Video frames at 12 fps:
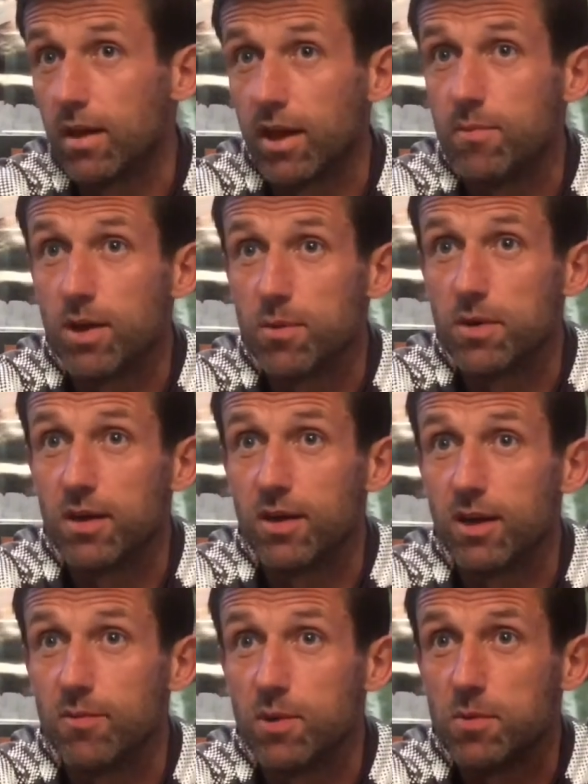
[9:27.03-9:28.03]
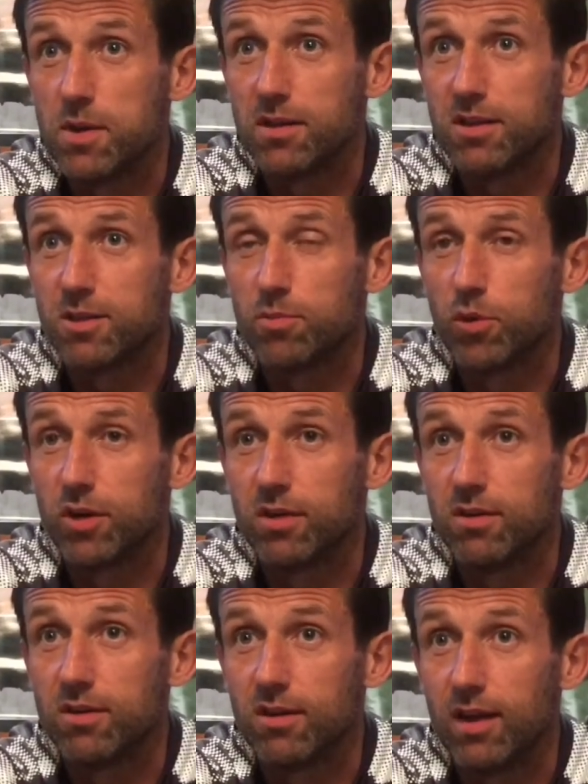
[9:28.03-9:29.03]
It might be a disappointing
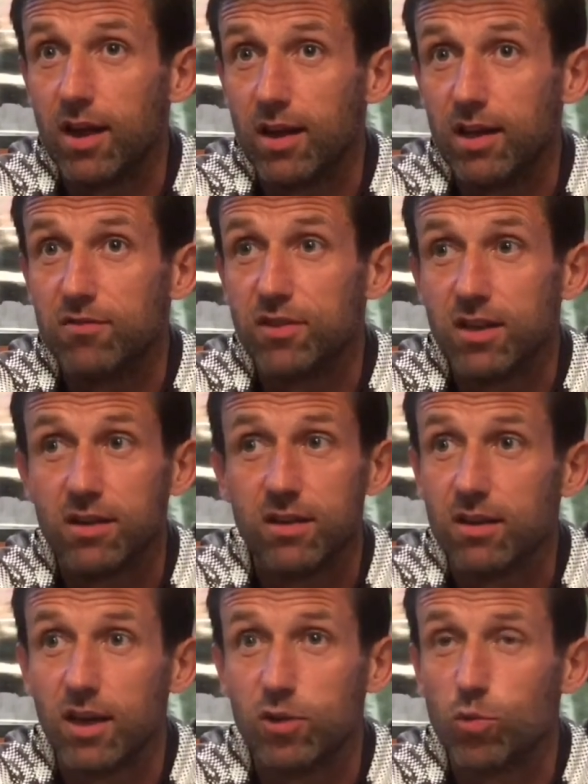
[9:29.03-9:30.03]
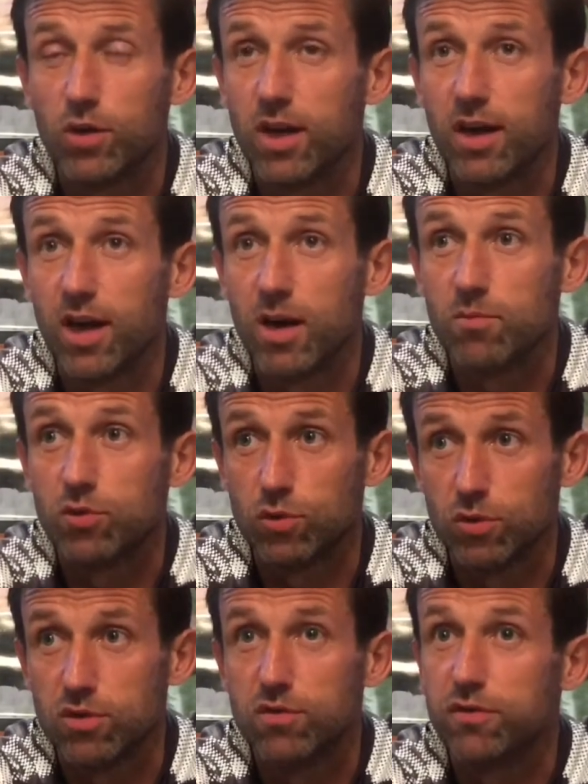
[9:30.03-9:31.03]
evening. I don't want that to happen, so
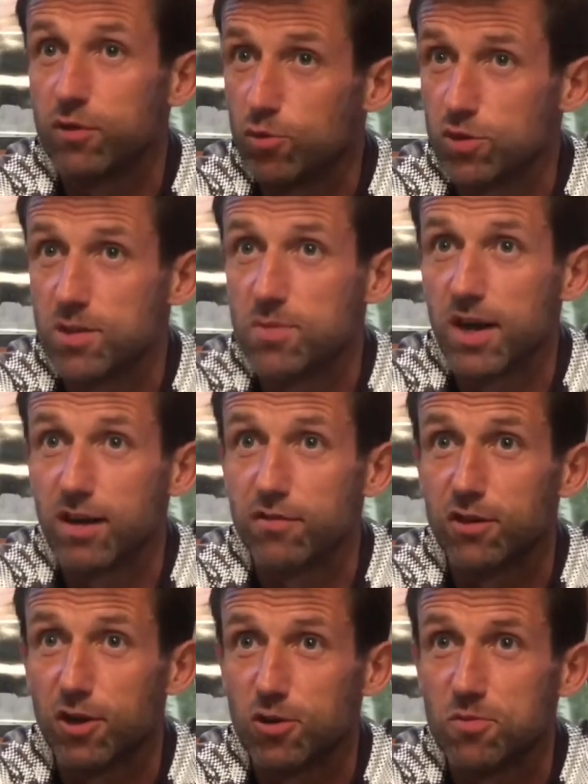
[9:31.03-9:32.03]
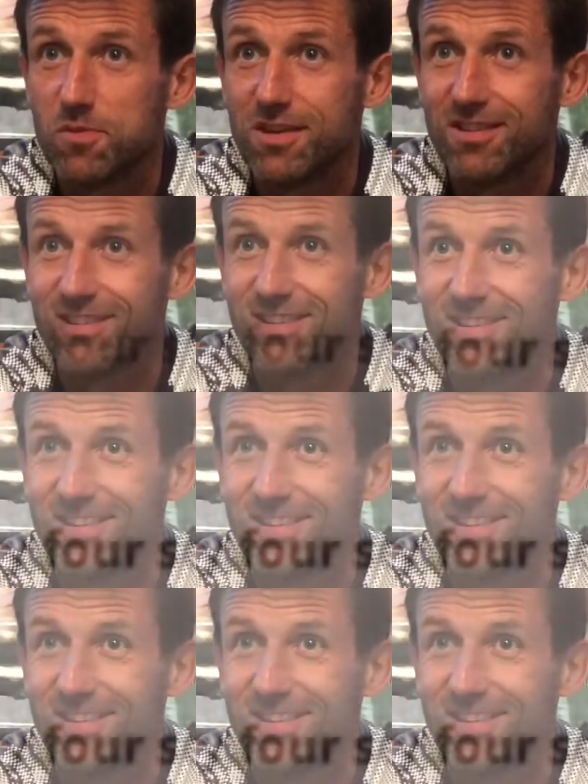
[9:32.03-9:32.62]
it's full steam ahead for Cowdenbeath.